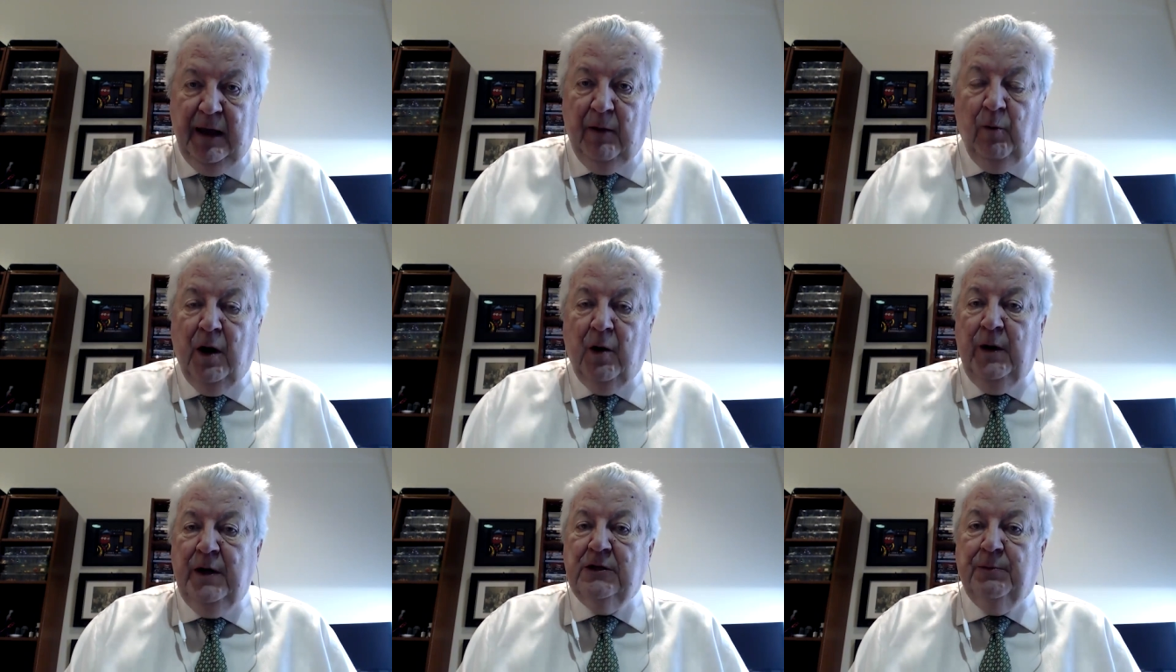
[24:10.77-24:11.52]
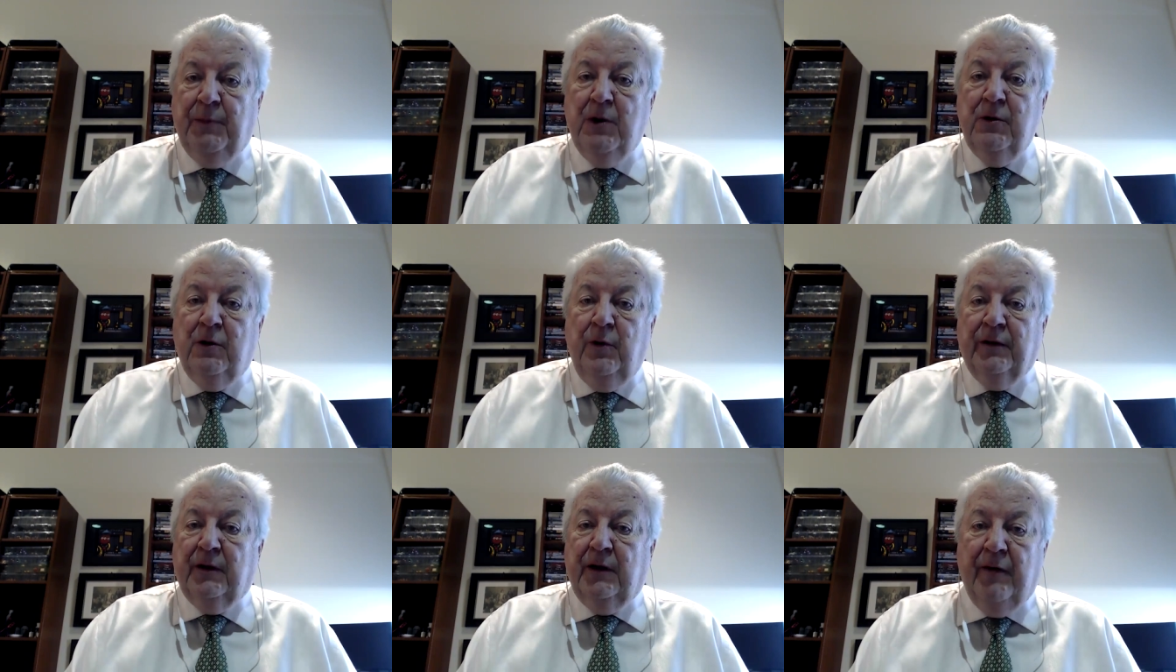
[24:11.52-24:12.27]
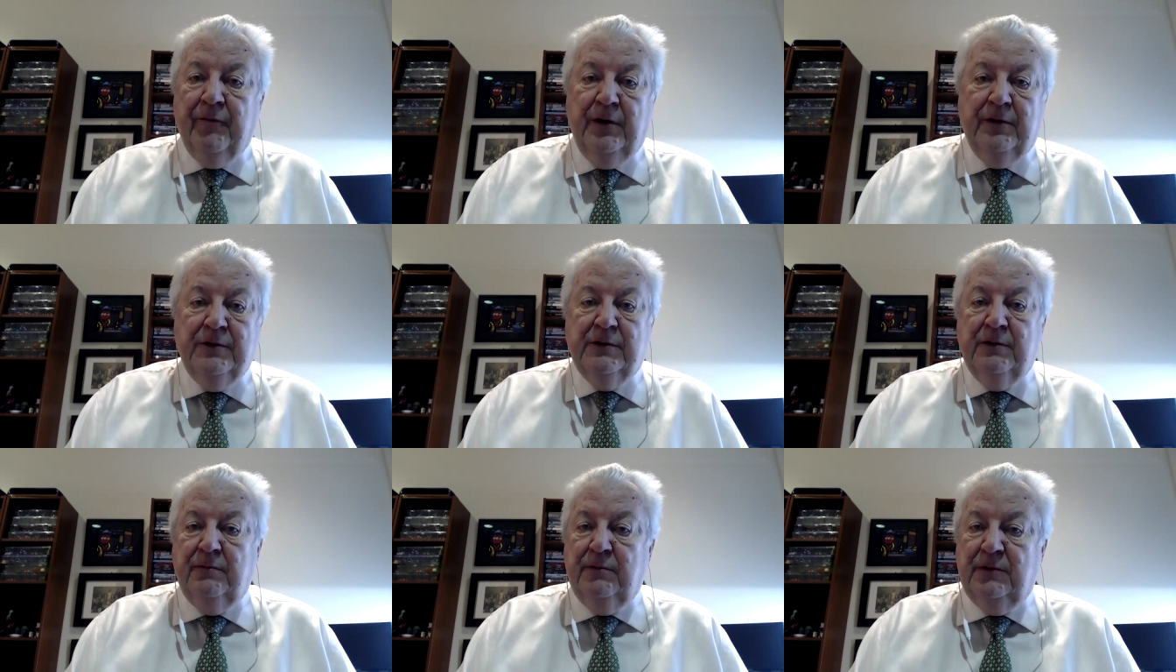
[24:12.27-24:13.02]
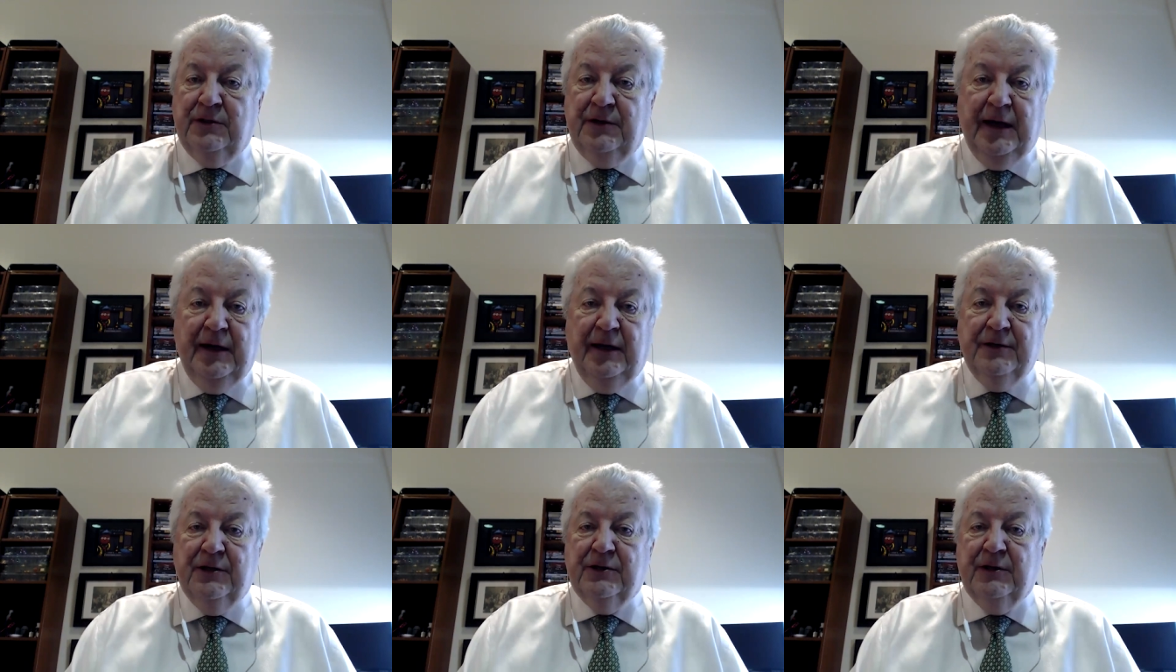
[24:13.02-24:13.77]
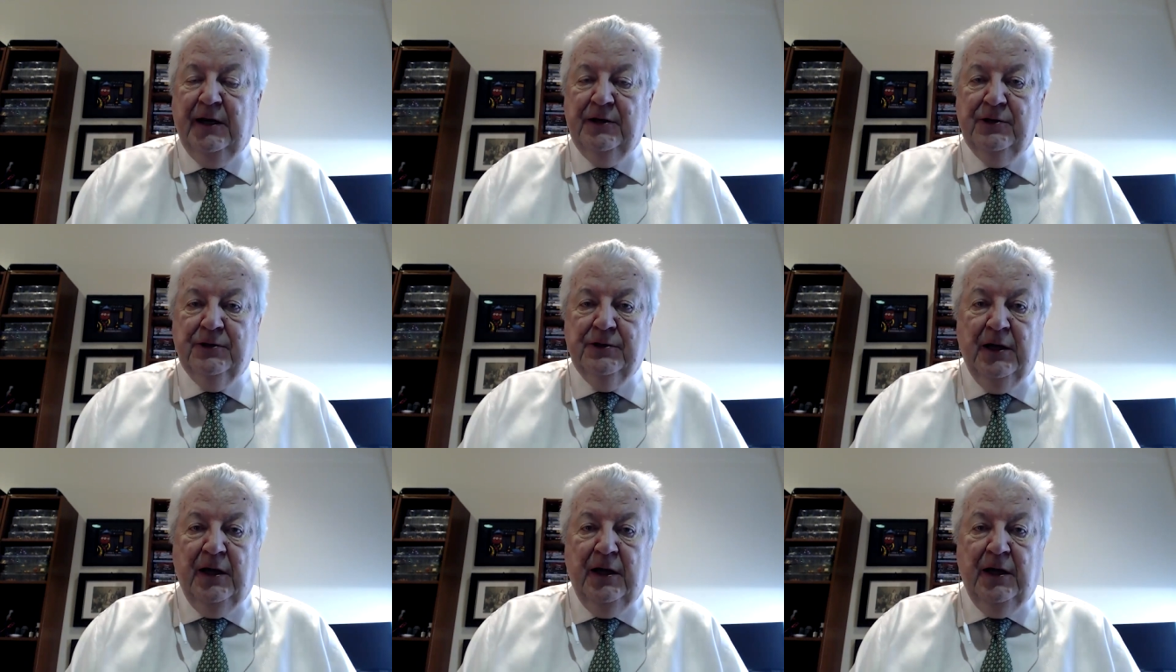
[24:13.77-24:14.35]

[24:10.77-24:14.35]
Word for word: where we spoke with governors, state legislatures,